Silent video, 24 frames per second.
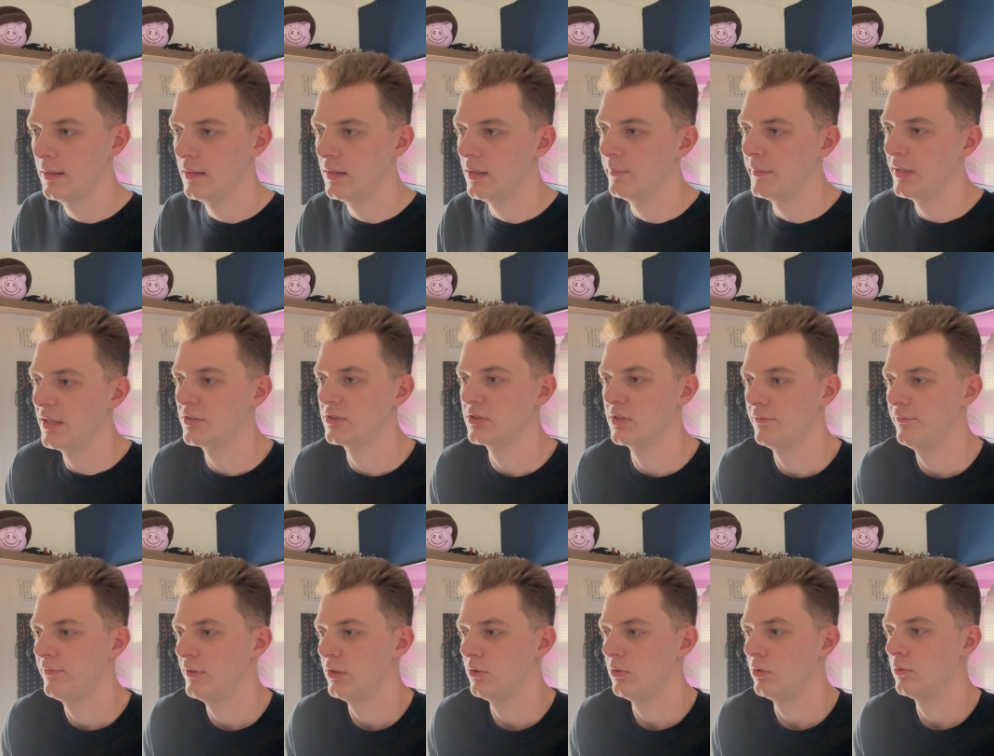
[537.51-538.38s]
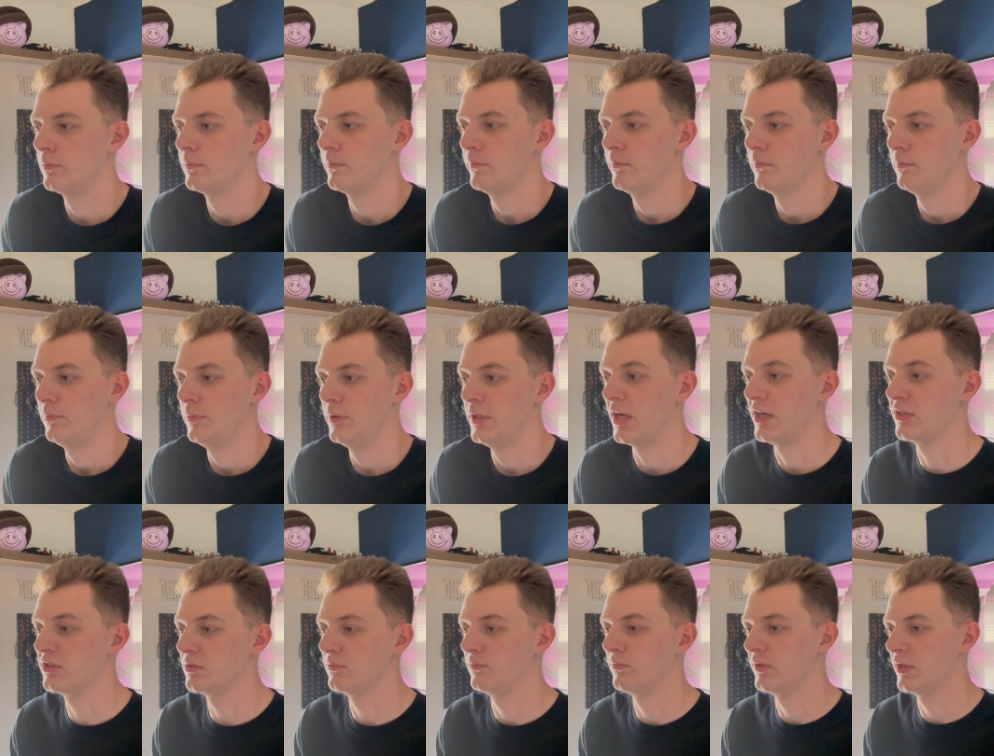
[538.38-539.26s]
It makes it feel
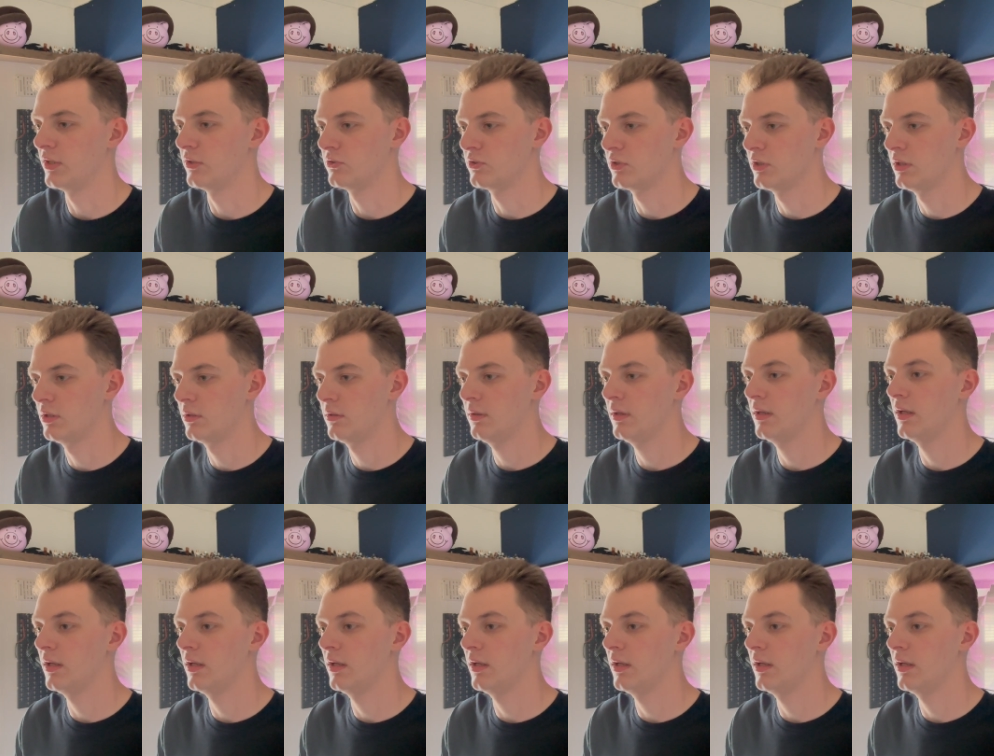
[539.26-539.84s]
nice and fancy.